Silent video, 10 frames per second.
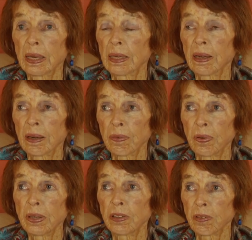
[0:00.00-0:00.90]
had a lot of
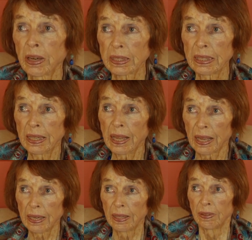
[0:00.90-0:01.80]
fun directing
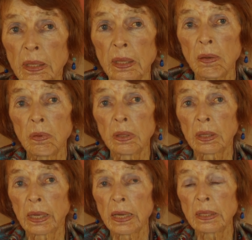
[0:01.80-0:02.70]
that. He would
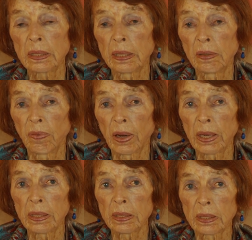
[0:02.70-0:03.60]
occasionally
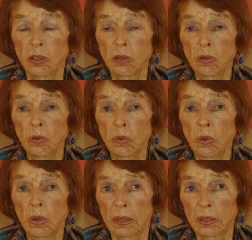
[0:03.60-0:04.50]
invite us
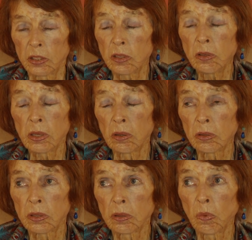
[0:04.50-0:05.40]
to the
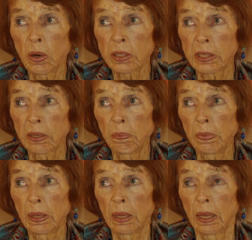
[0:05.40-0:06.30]
studio to watch
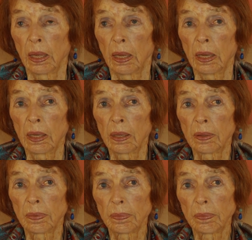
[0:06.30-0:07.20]
him
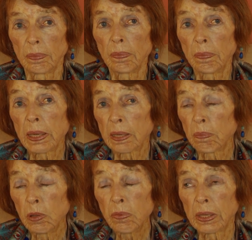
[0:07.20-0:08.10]
make
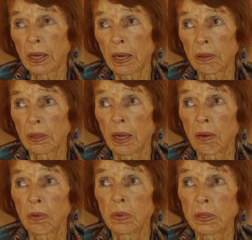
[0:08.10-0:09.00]
a movie,
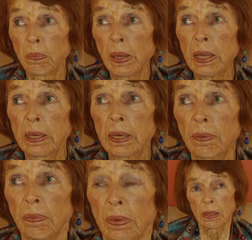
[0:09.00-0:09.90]
how it was made.
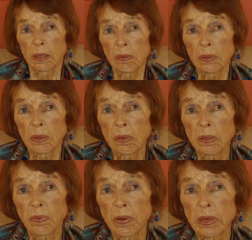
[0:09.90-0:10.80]
He was
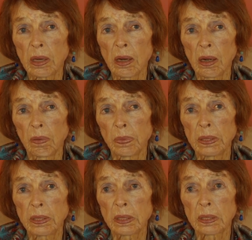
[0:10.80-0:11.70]
always very calm.
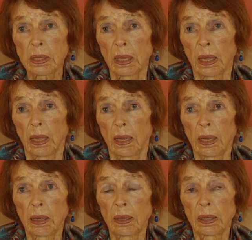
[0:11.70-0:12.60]
He just
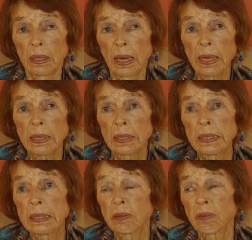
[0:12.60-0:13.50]

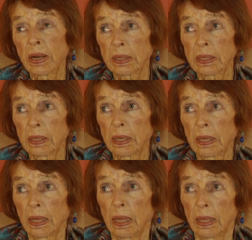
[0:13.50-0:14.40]
lightly directed
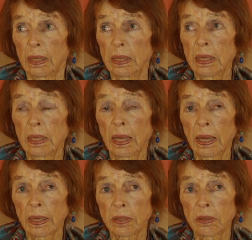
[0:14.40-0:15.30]
the
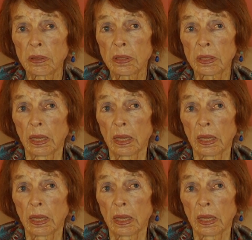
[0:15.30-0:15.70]
actors.